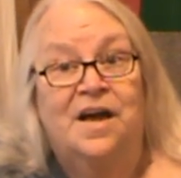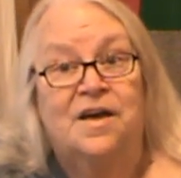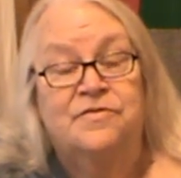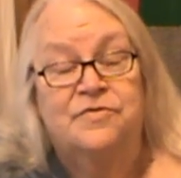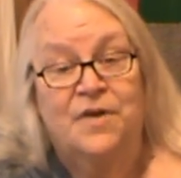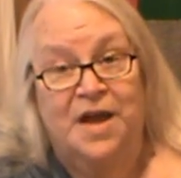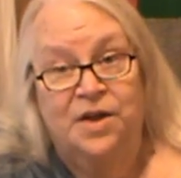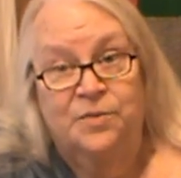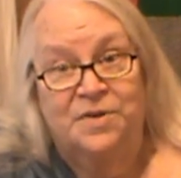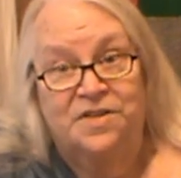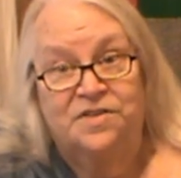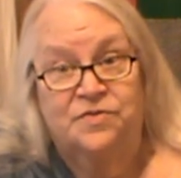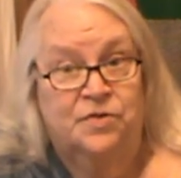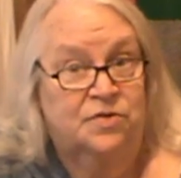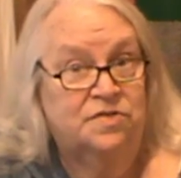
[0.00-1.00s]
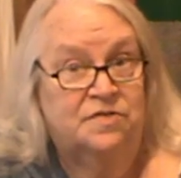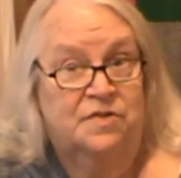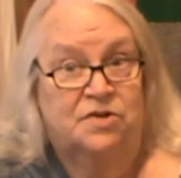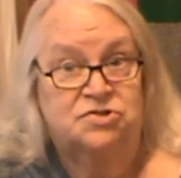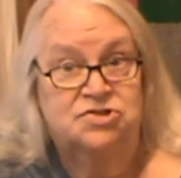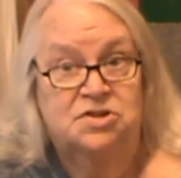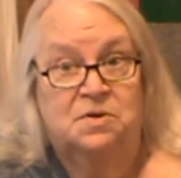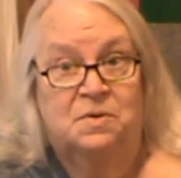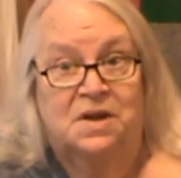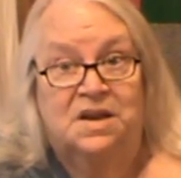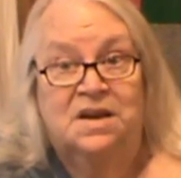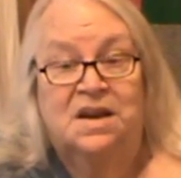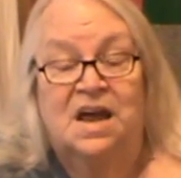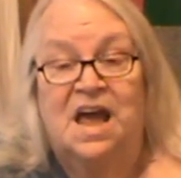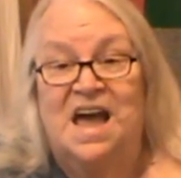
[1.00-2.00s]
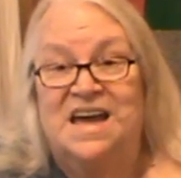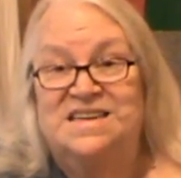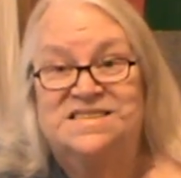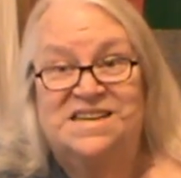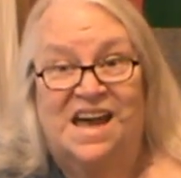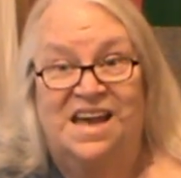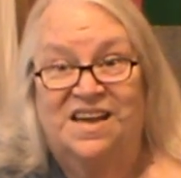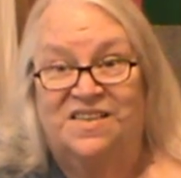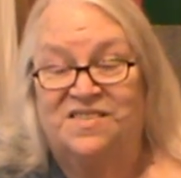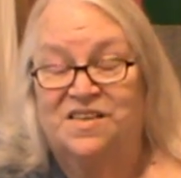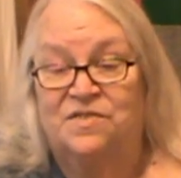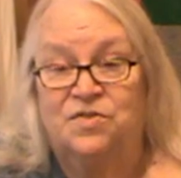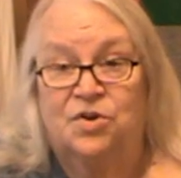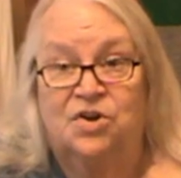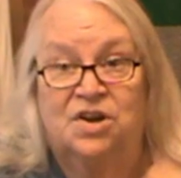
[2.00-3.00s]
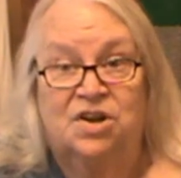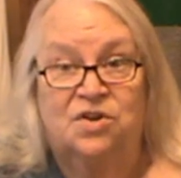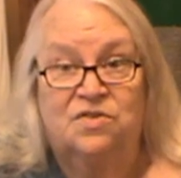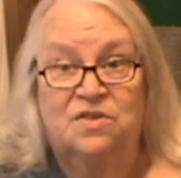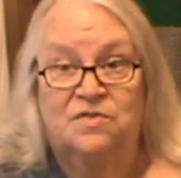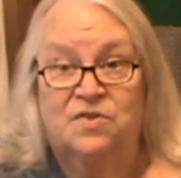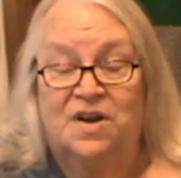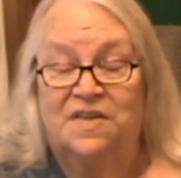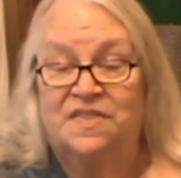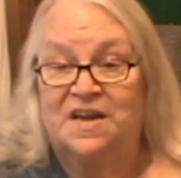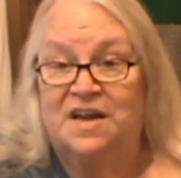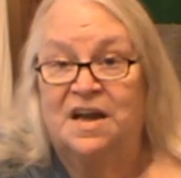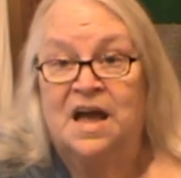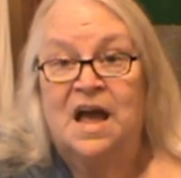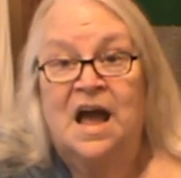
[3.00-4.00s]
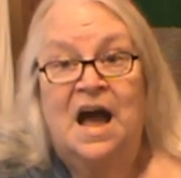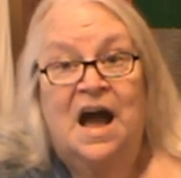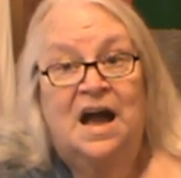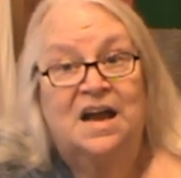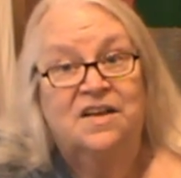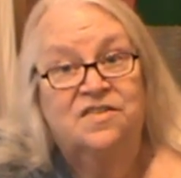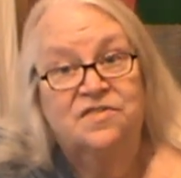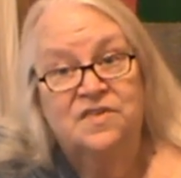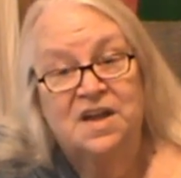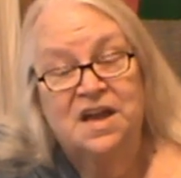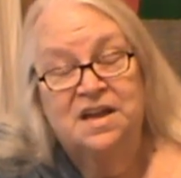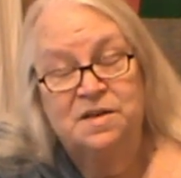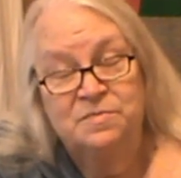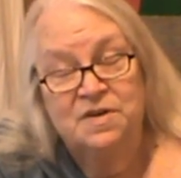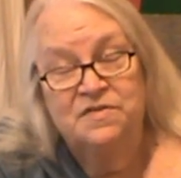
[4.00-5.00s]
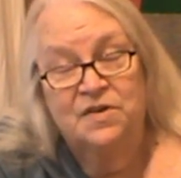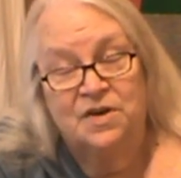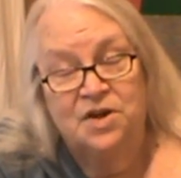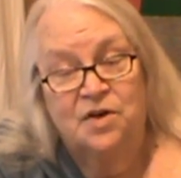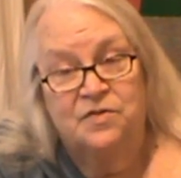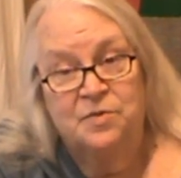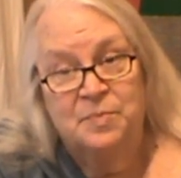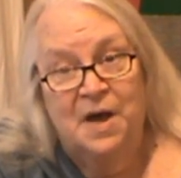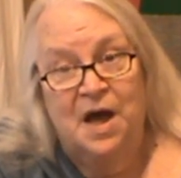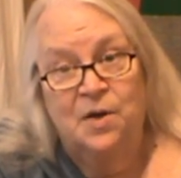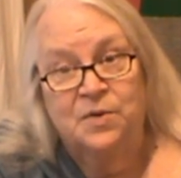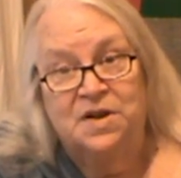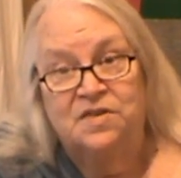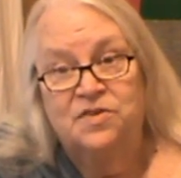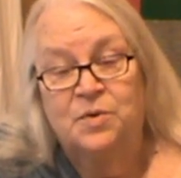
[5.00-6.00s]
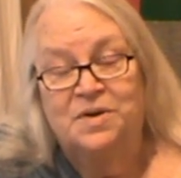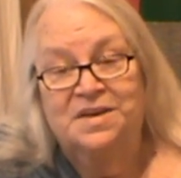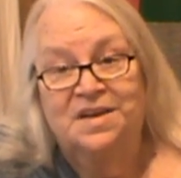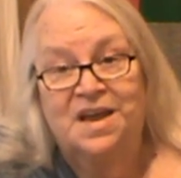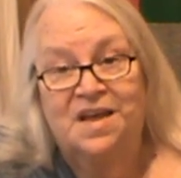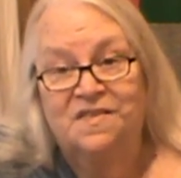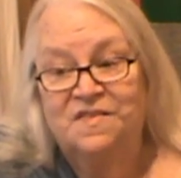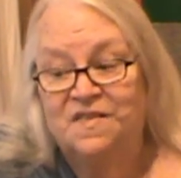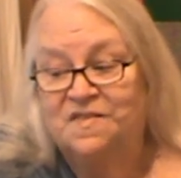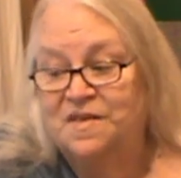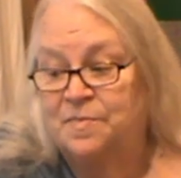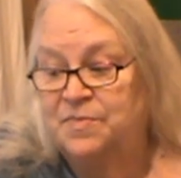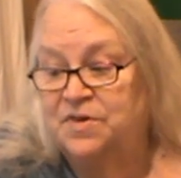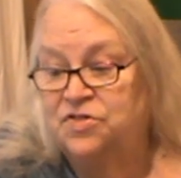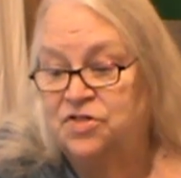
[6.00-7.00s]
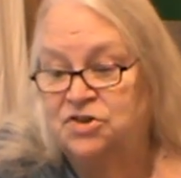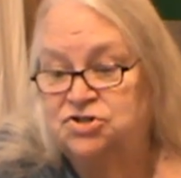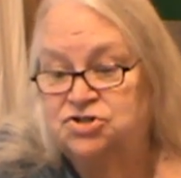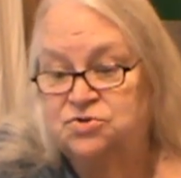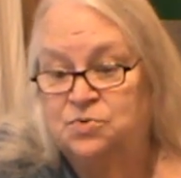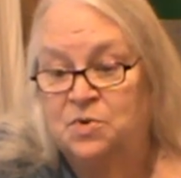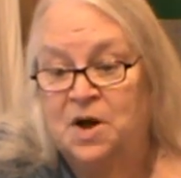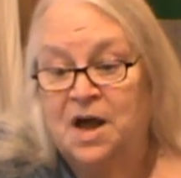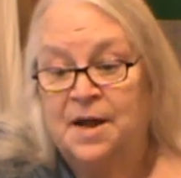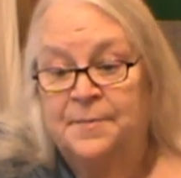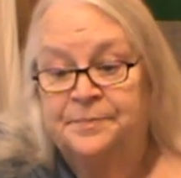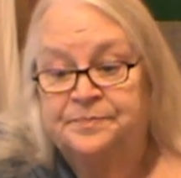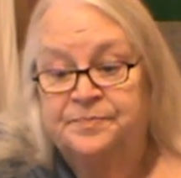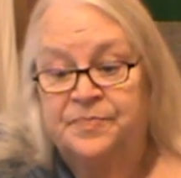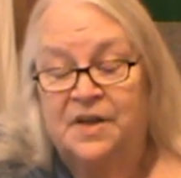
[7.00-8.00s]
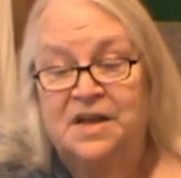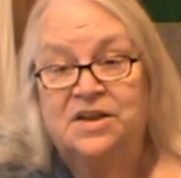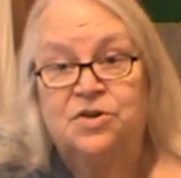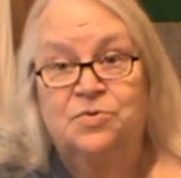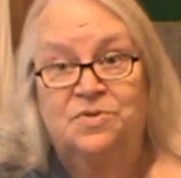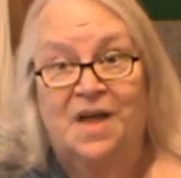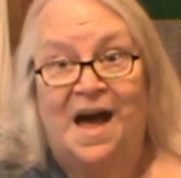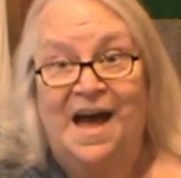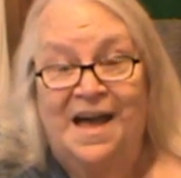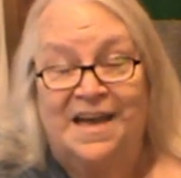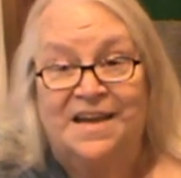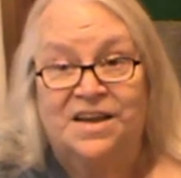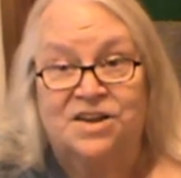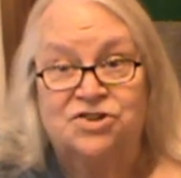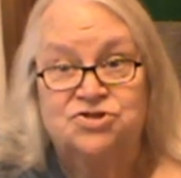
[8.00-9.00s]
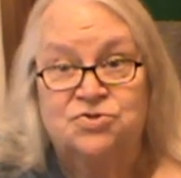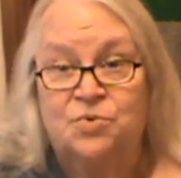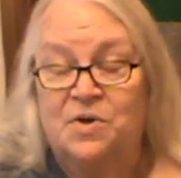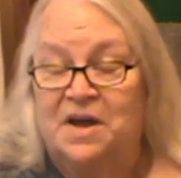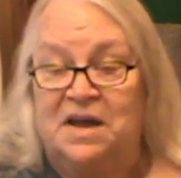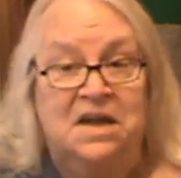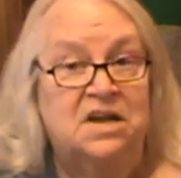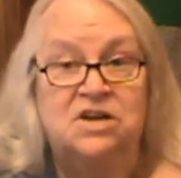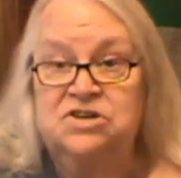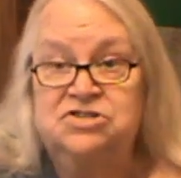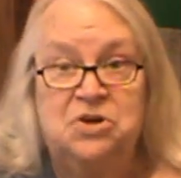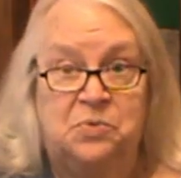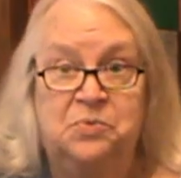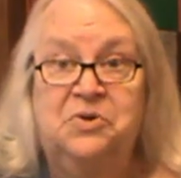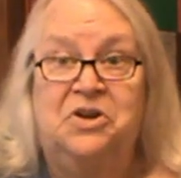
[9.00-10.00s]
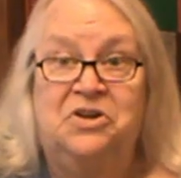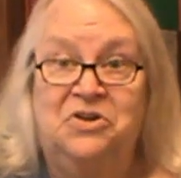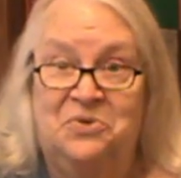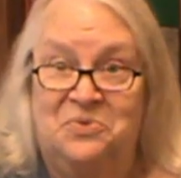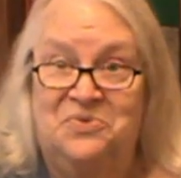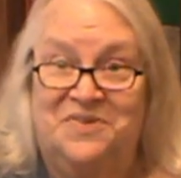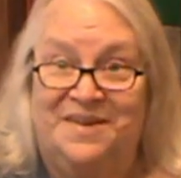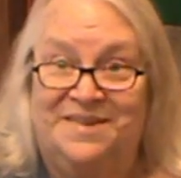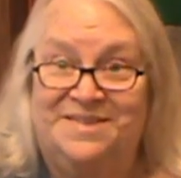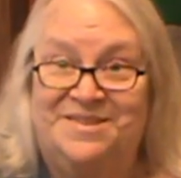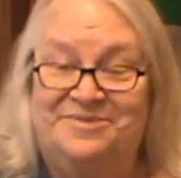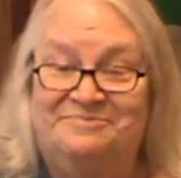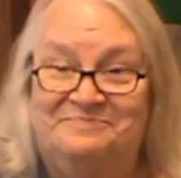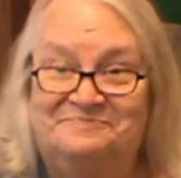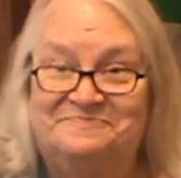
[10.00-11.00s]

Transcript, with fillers: fragrance, first of all, to it, and taste if you're going to use it for anything it's it can be very overpowering. So unless it's something that you you like and enjoy, don't use it.